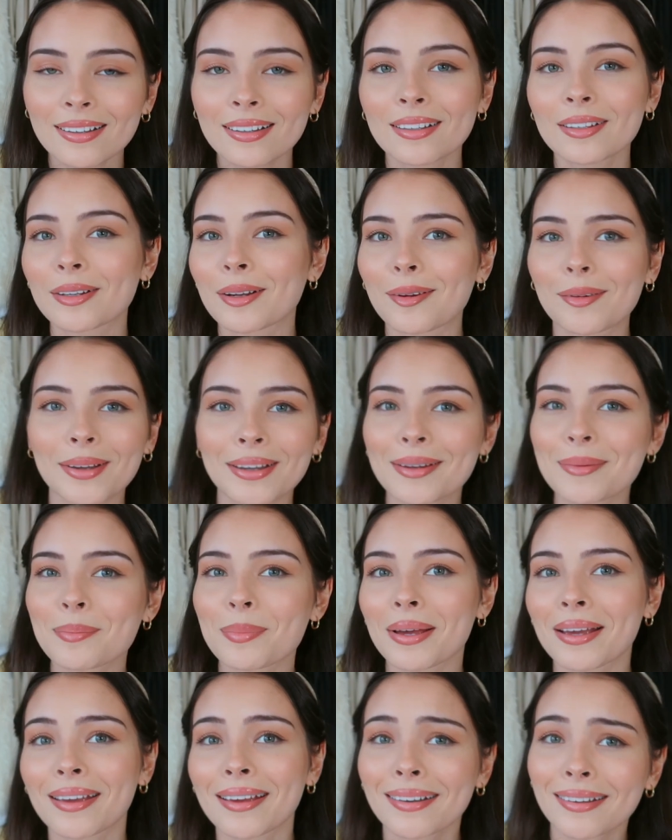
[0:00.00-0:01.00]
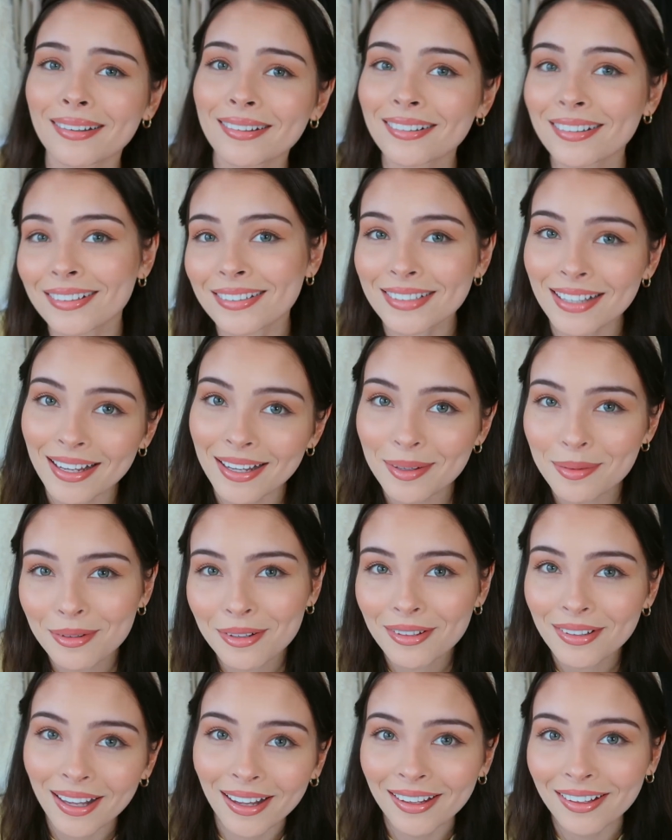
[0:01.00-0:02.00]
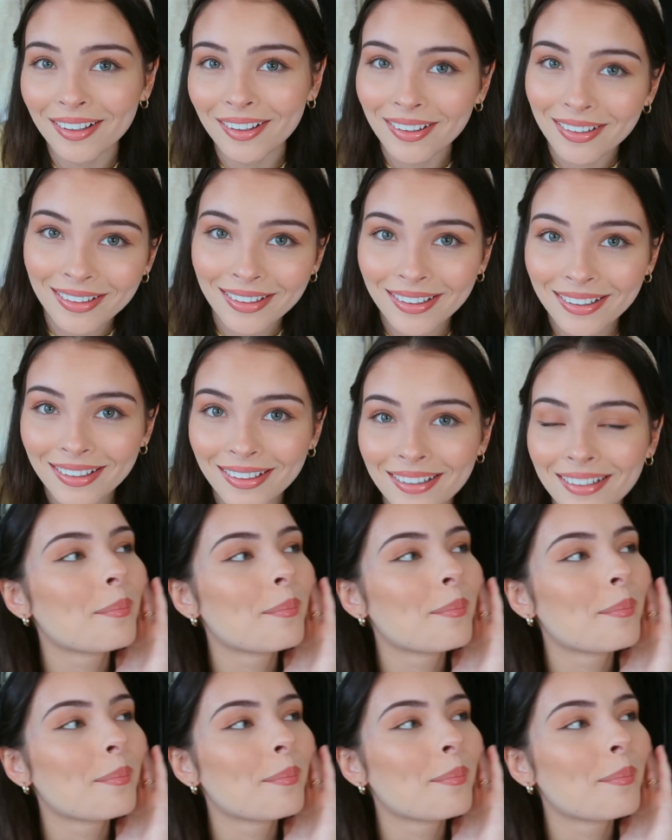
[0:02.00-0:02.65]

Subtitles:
you know, getting paid on the table, that good.